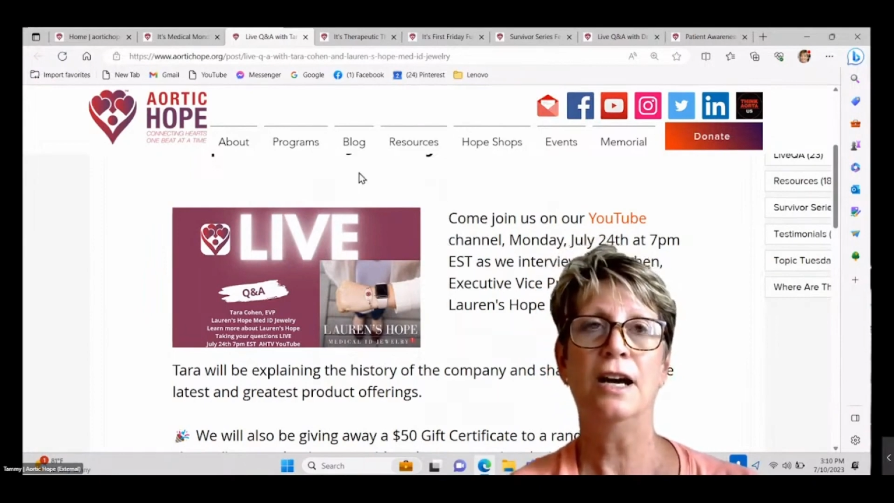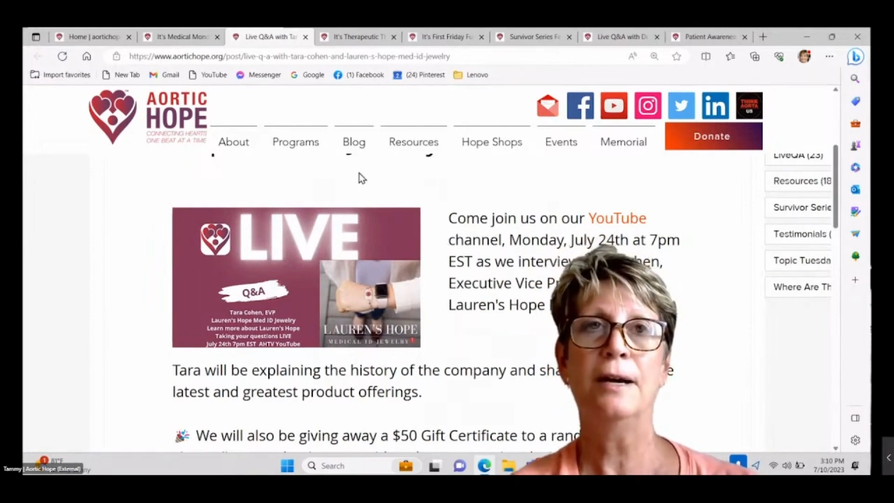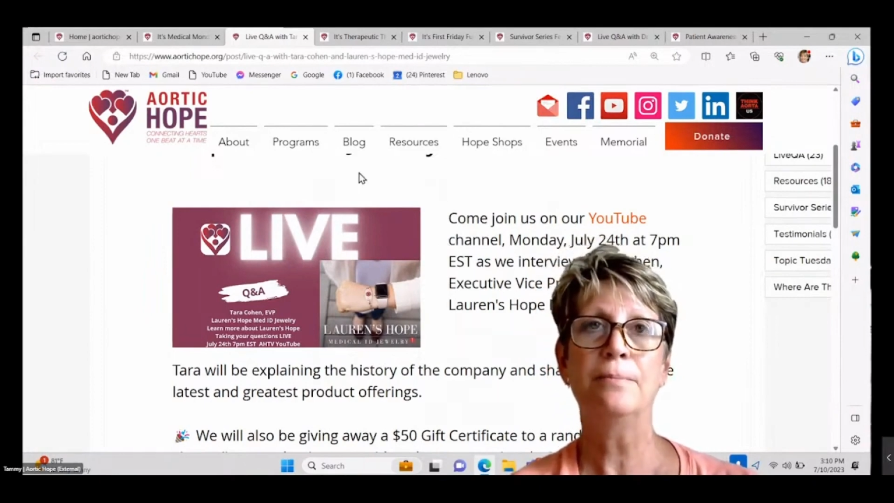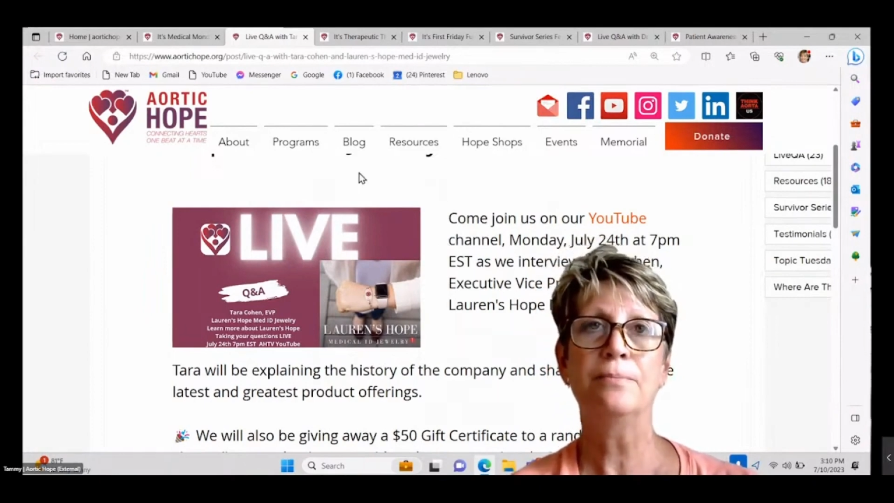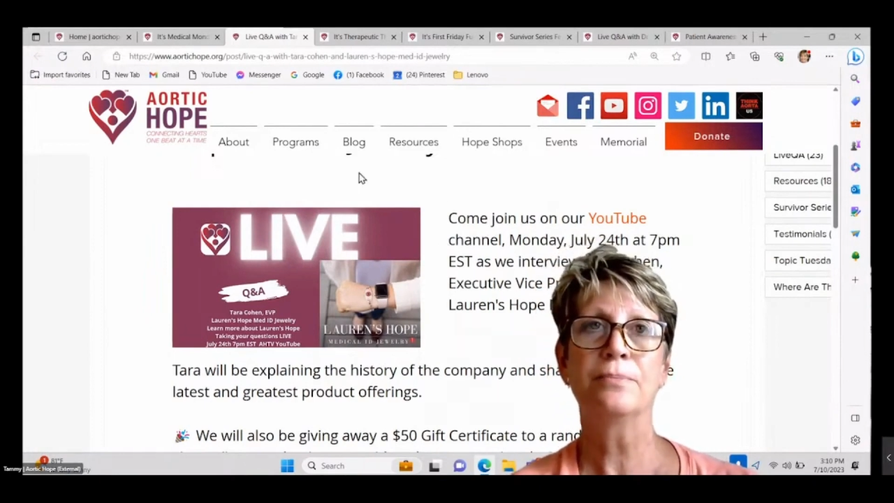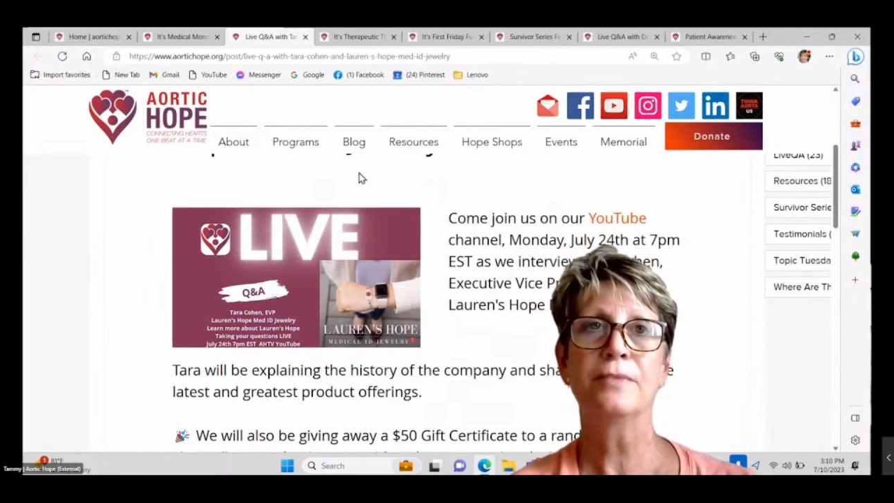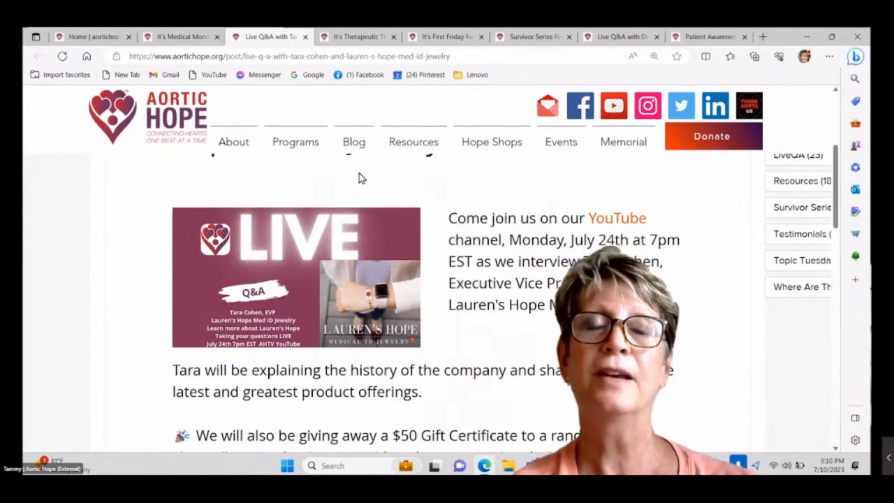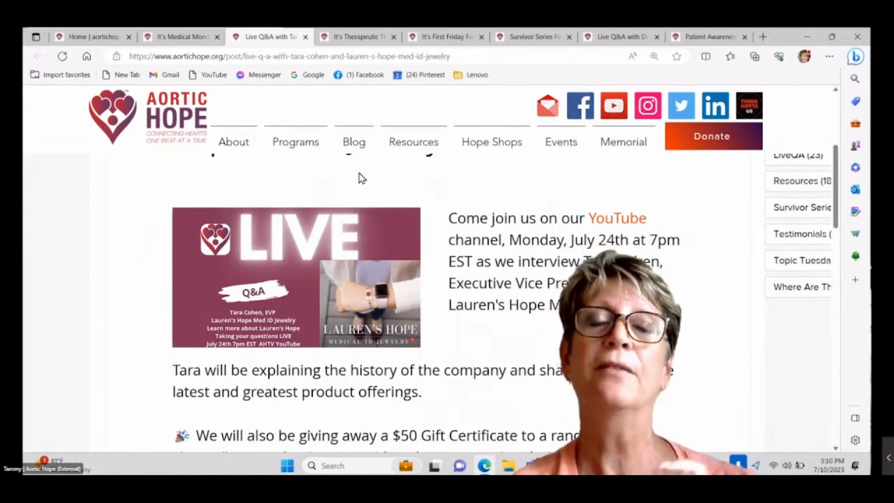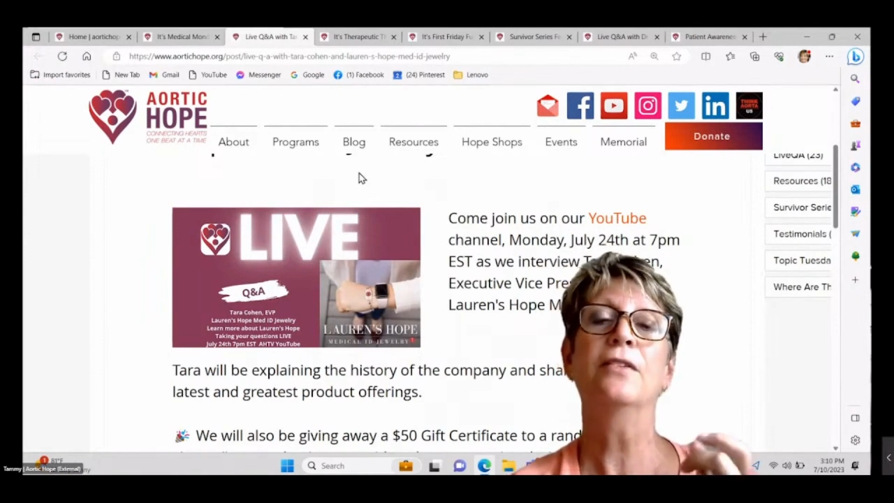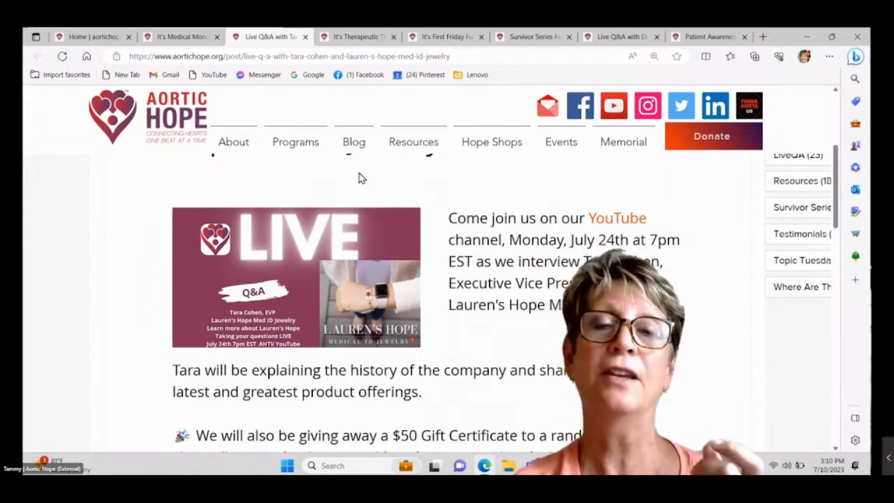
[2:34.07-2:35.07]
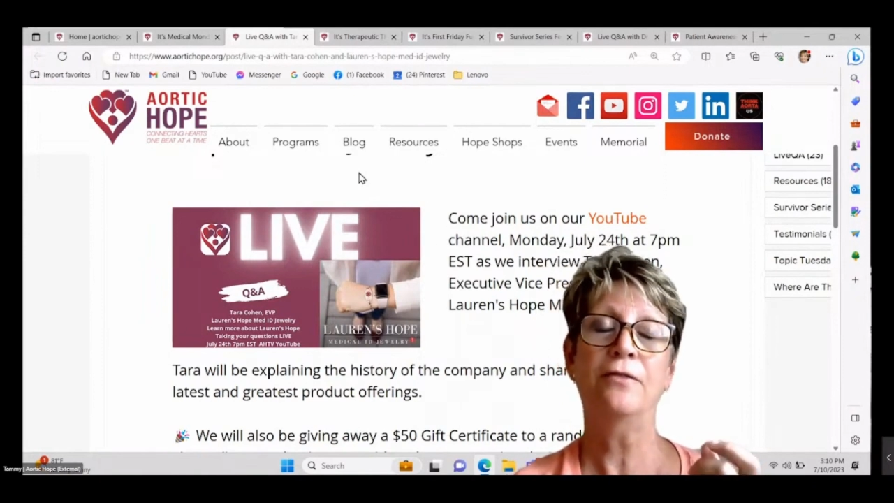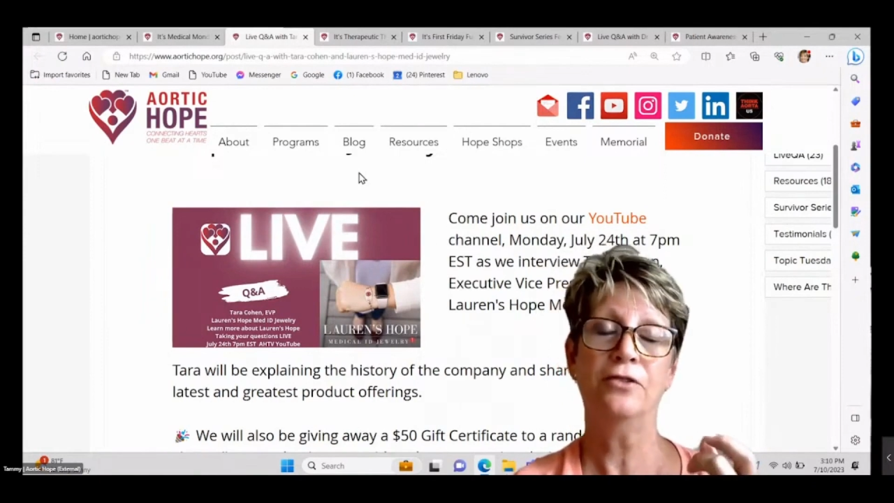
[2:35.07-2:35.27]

Um, they, they